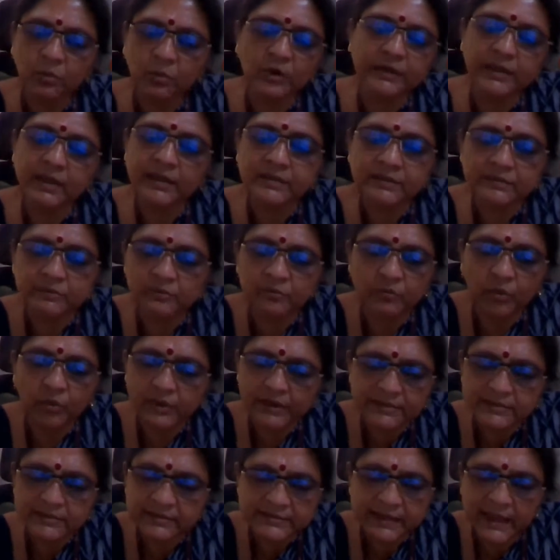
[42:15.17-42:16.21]
"What are what
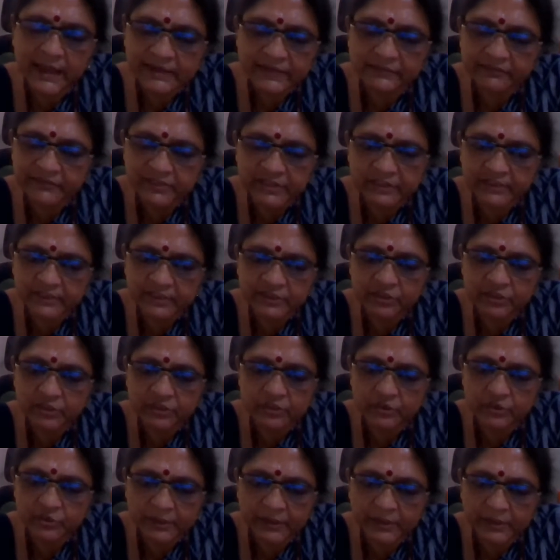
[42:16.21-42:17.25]
is this activity that
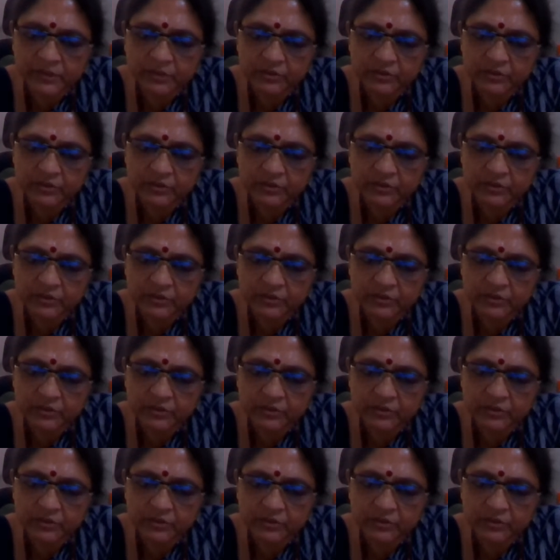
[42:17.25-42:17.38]
you're doing?